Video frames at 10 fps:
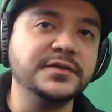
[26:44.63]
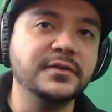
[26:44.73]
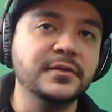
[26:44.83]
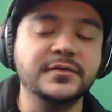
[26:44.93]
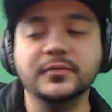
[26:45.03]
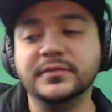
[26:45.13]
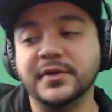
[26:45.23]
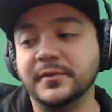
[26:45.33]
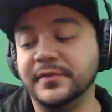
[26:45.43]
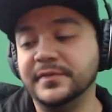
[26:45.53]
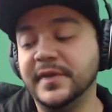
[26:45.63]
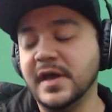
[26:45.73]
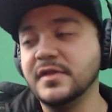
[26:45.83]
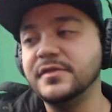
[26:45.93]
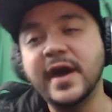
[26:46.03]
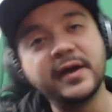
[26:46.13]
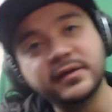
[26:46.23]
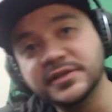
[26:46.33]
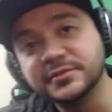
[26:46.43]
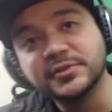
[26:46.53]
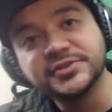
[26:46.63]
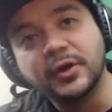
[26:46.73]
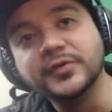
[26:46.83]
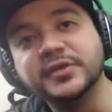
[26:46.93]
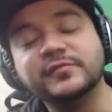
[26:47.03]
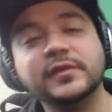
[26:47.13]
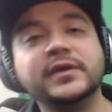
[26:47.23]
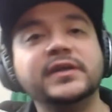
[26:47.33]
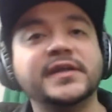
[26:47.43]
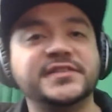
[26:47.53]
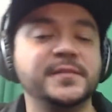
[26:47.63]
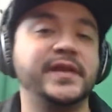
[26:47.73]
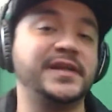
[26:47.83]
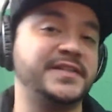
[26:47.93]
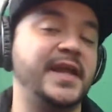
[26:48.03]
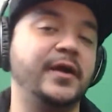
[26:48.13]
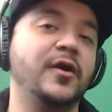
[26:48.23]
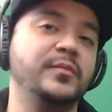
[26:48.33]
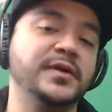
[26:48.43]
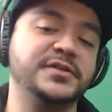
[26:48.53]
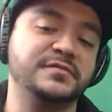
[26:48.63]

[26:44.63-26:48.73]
So that is a result of looking at something like standing hard punch.